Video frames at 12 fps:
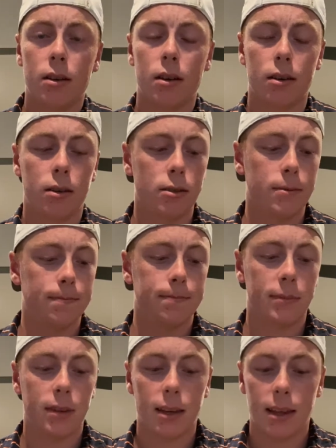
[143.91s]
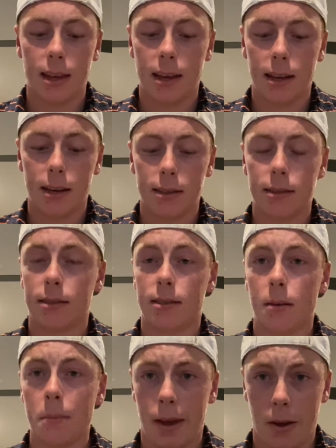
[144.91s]
and then
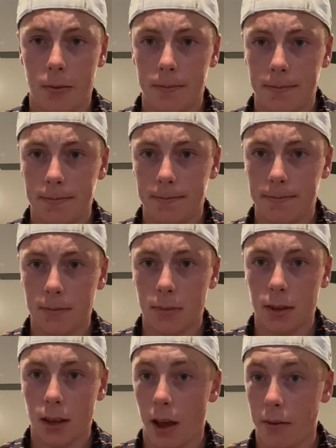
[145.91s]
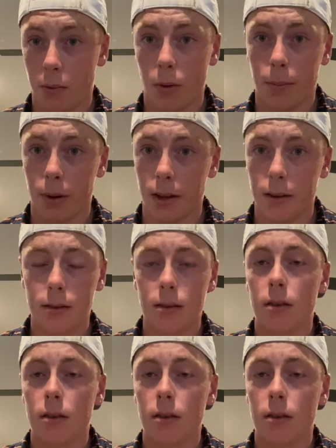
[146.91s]
somehow I 4-putted,